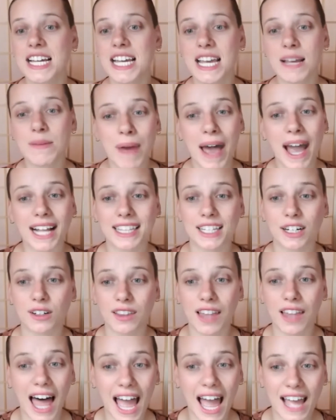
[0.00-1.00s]
impact their
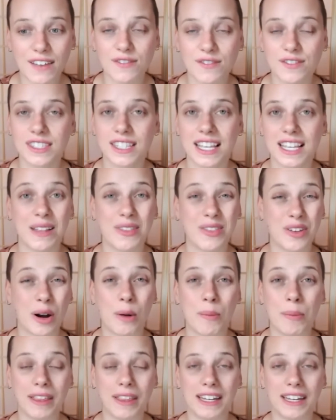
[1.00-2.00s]
lives and their
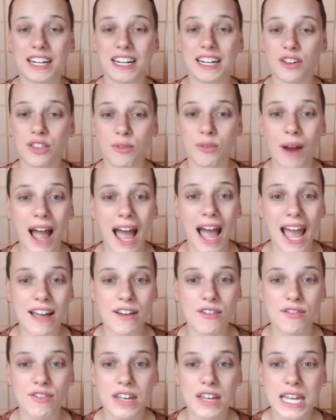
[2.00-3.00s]
ability to
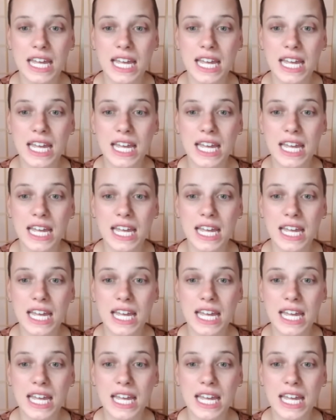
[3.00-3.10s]
thrive.